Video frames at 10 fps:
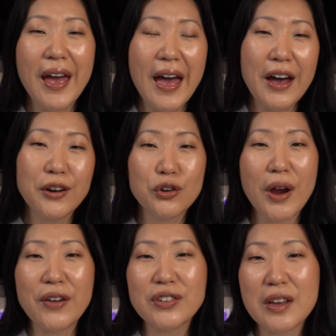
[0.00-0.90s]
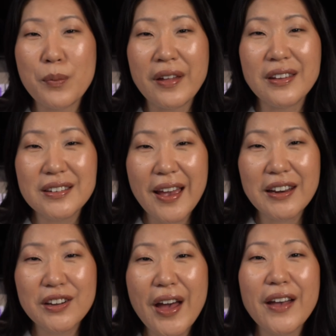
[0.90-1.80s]
how to craft a compelling
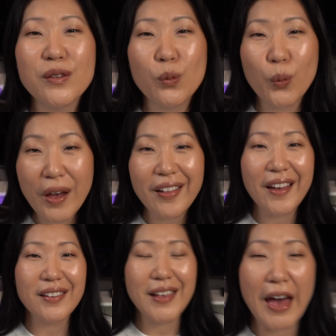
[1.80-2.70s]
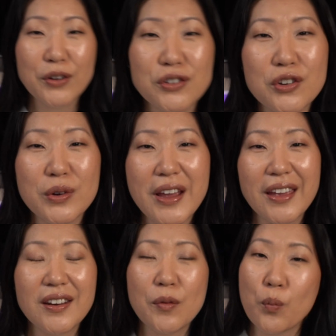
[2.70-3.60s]
title as well as how to
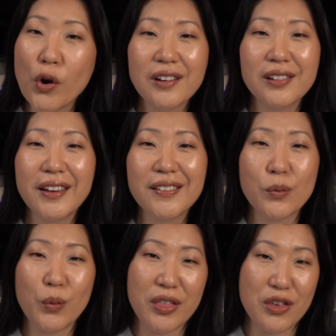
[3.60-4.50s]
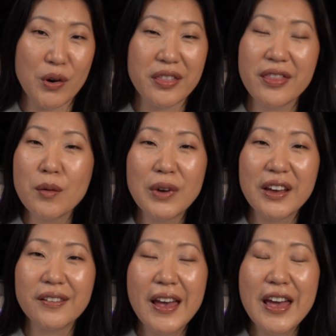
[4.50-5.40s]
create more clicks with your thumbnails.